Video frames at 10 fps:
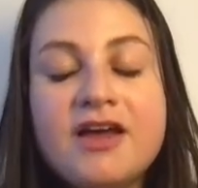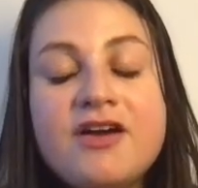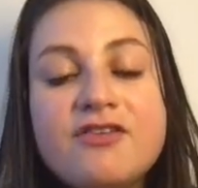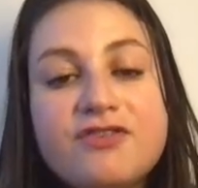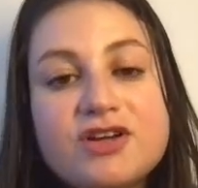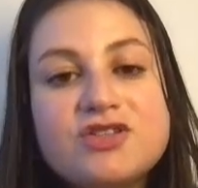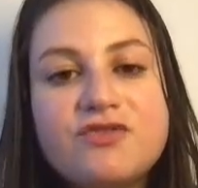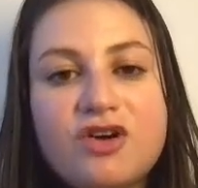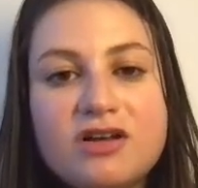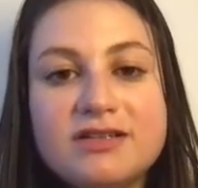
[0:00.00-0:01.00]
First of
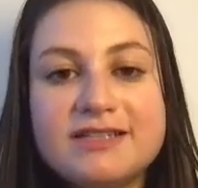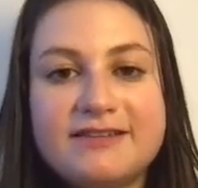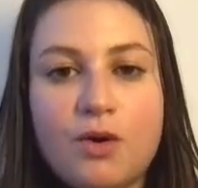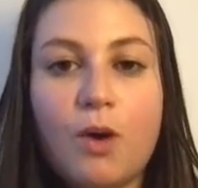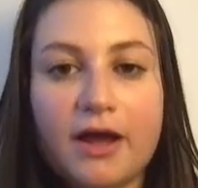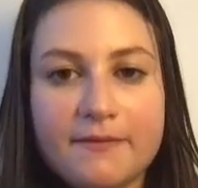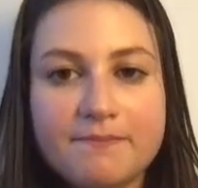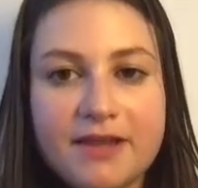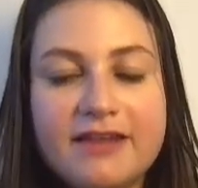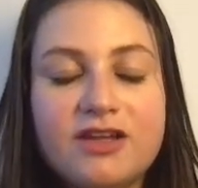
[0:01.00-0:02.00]
all, the why,
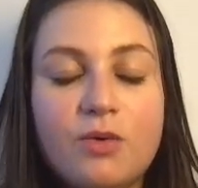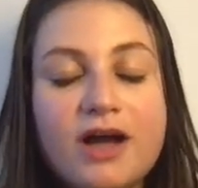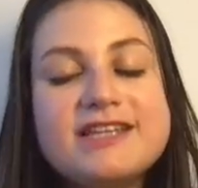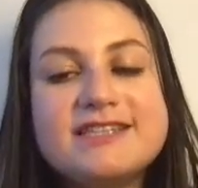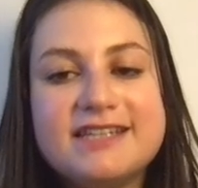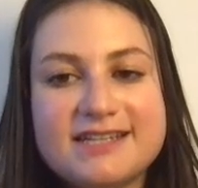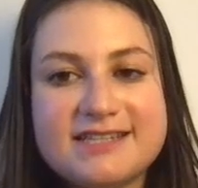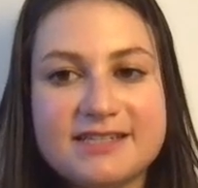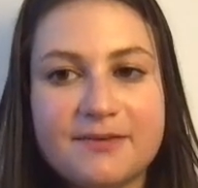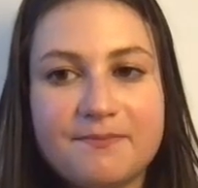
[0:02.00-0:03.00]
and the why is the
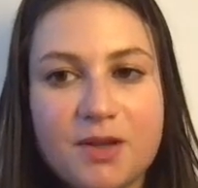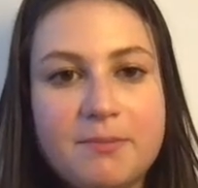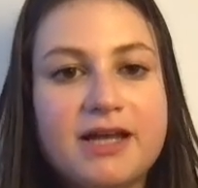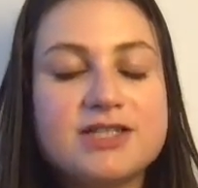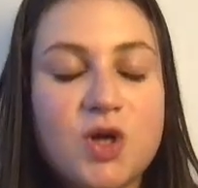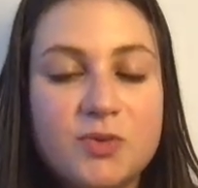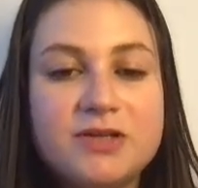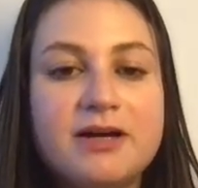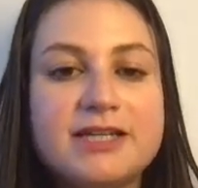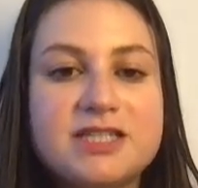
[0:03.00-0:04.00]
answer, because
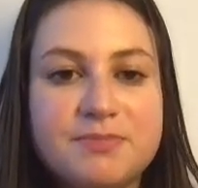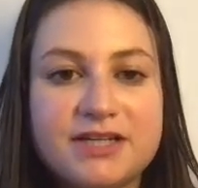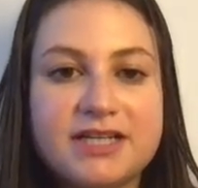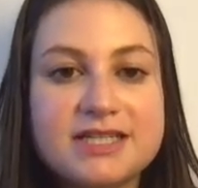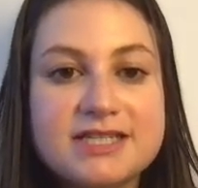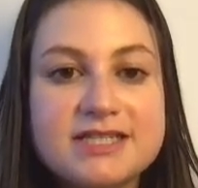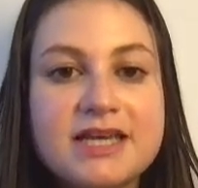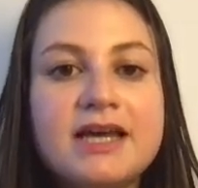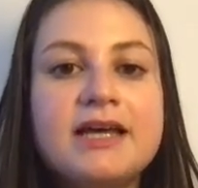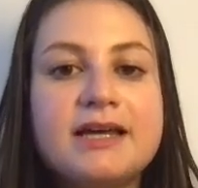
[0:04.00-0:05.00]
optimal experience
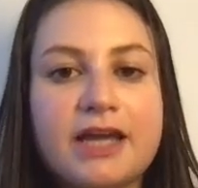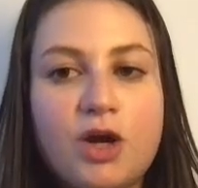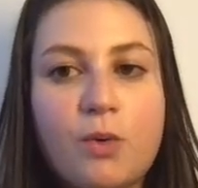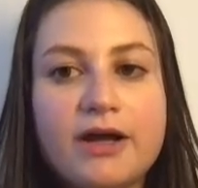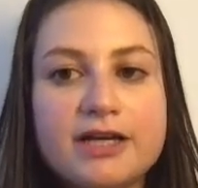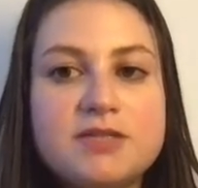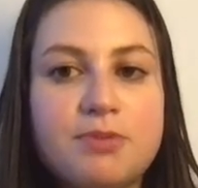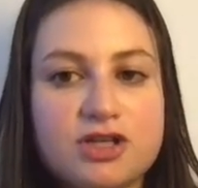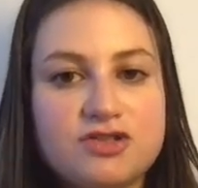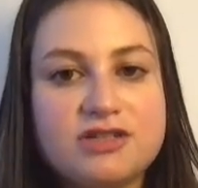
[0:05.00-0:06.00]
requires
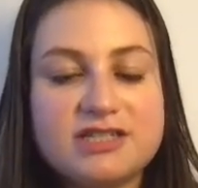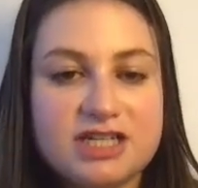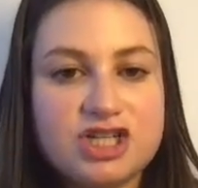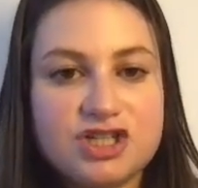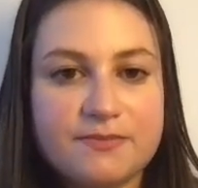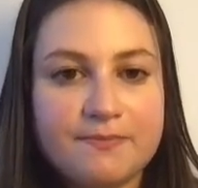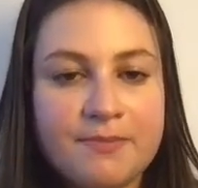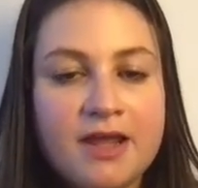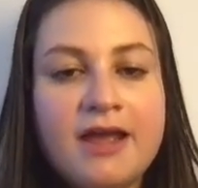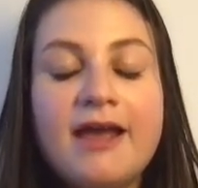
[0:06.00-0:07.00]
personalization.
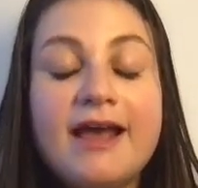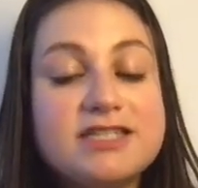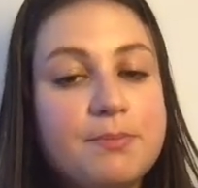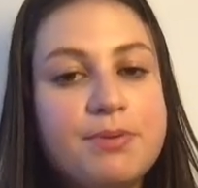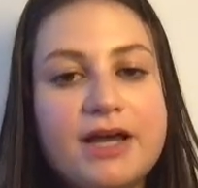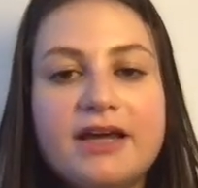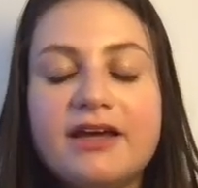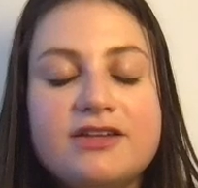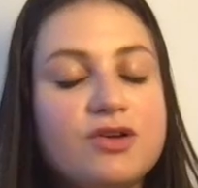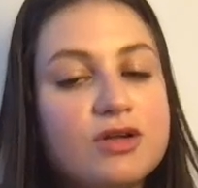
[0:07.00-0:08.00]
As a player,
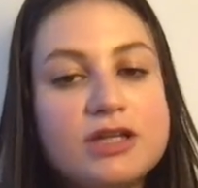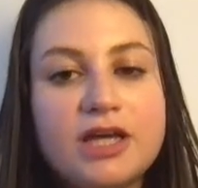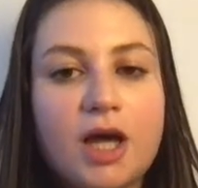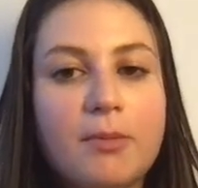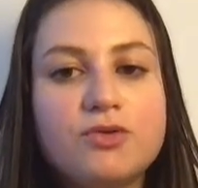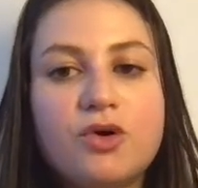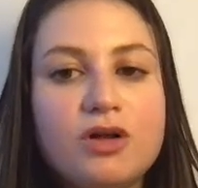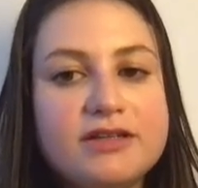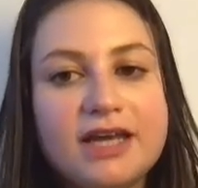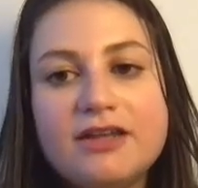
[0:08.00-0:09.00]
I don't care about
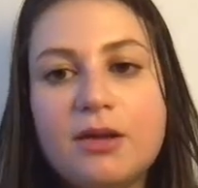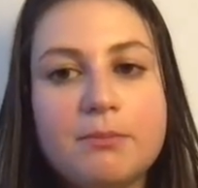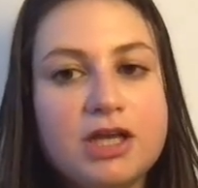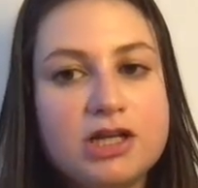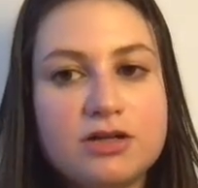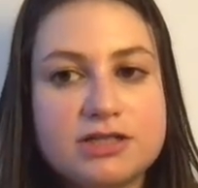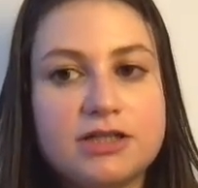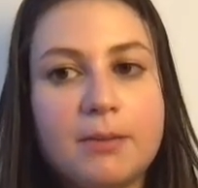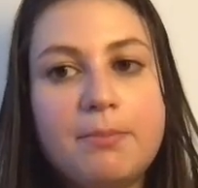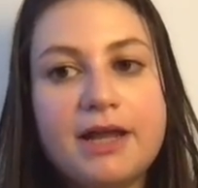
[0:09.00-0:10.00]
all the other millions that
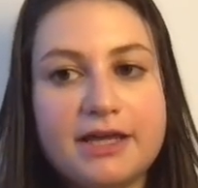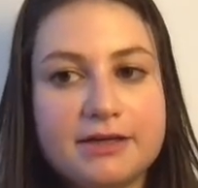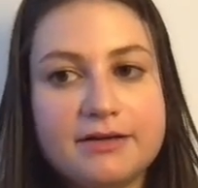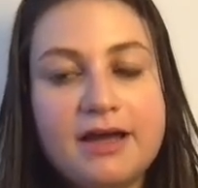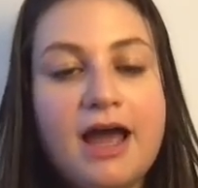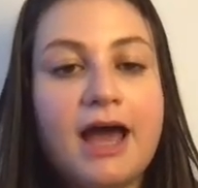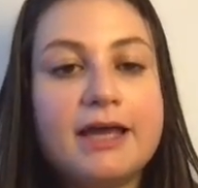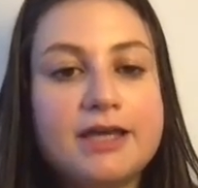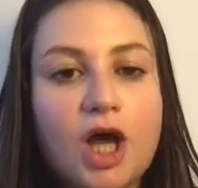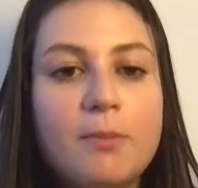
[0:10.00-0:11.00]
are playing. I
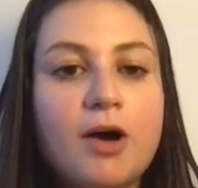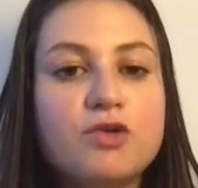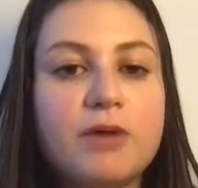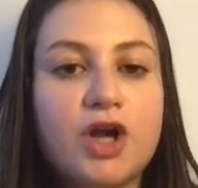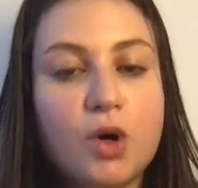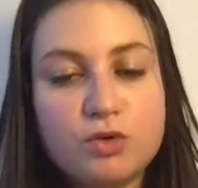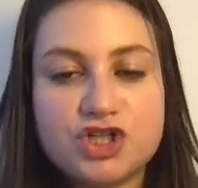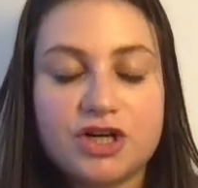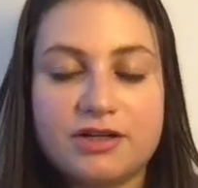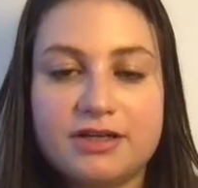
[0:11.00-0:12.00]
care about my own
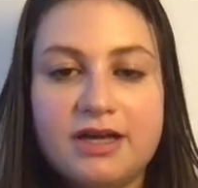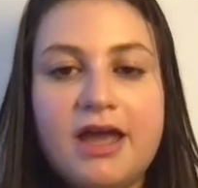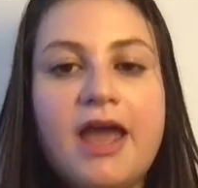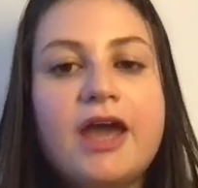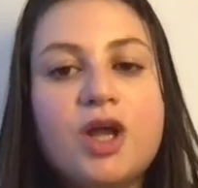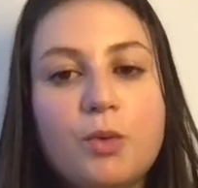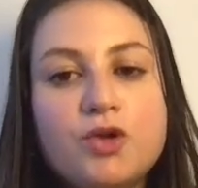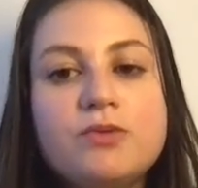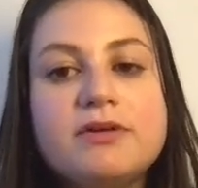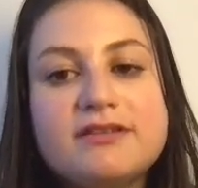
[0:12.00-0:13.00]
journey, and I want
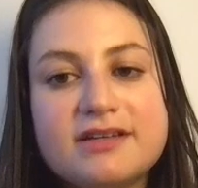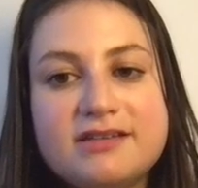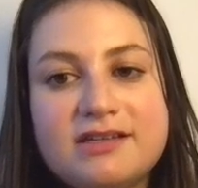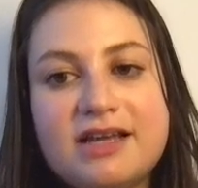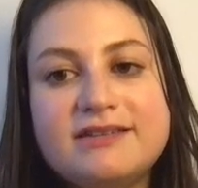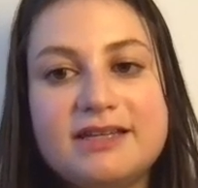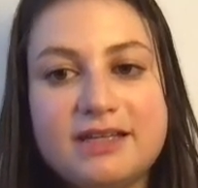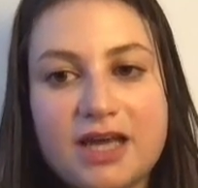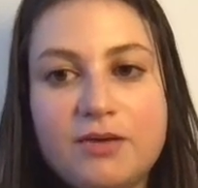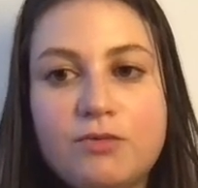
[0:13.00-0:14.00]
to be treated like the
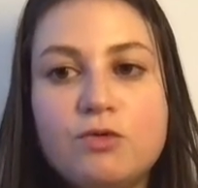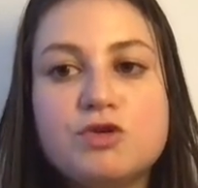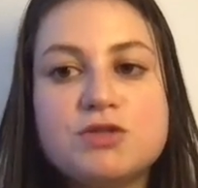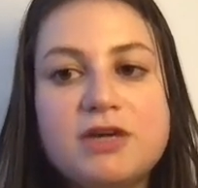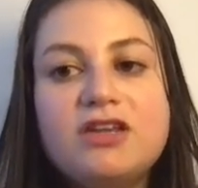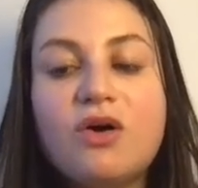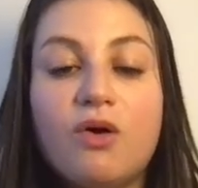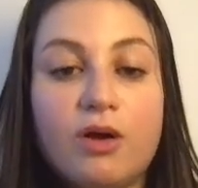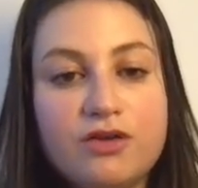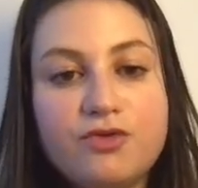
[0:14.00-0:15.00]
game was made
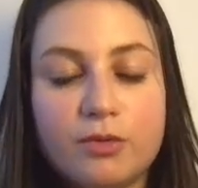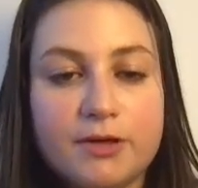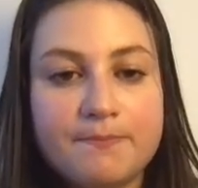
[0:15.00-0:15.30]
only for me.